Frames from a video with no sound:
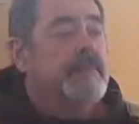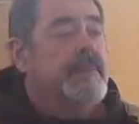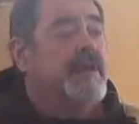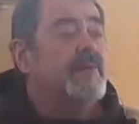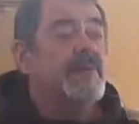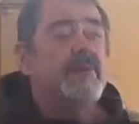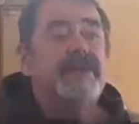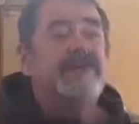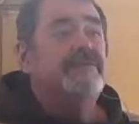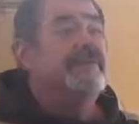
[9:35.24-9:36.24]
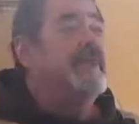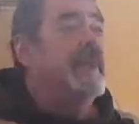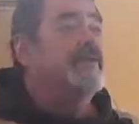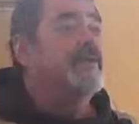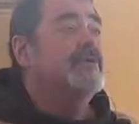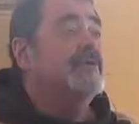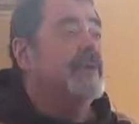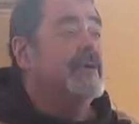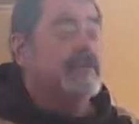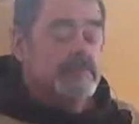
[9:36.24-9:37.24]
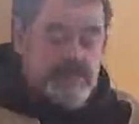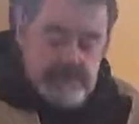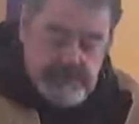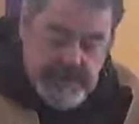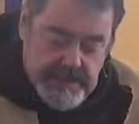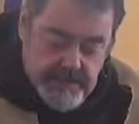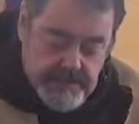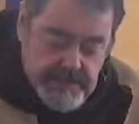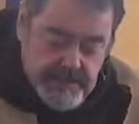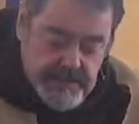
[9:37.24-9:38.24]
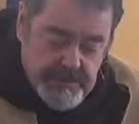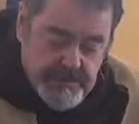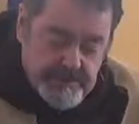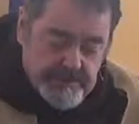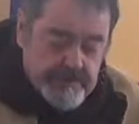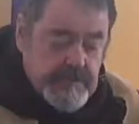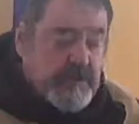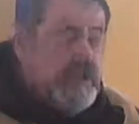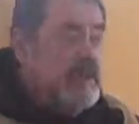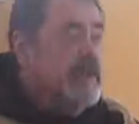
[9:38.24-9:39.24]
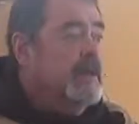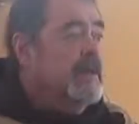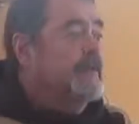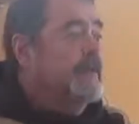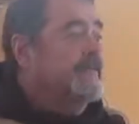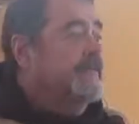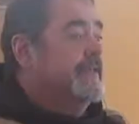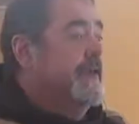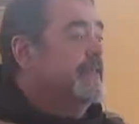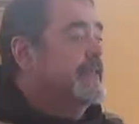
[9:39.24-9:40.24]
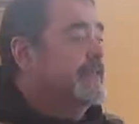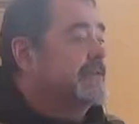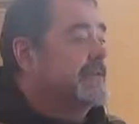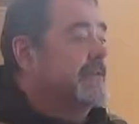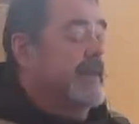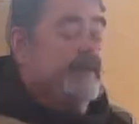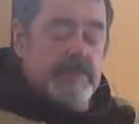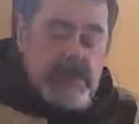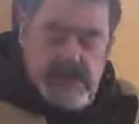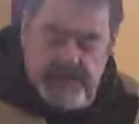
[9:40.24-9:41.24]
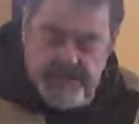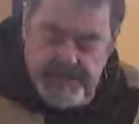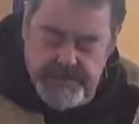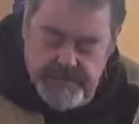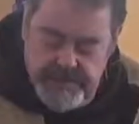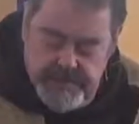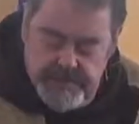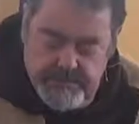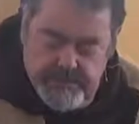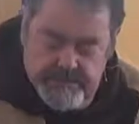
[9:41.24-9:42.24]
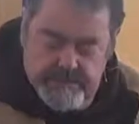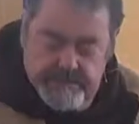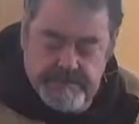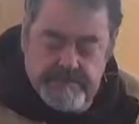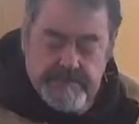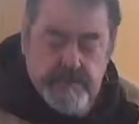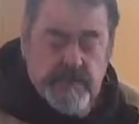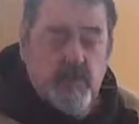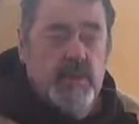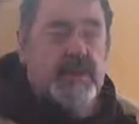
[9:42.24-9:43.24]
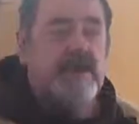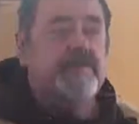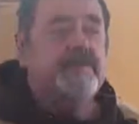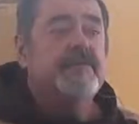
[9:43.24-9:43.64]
Yeah, but what if we have an earthquake? I will be with you. What if the daffodils come up? I will be with you. What if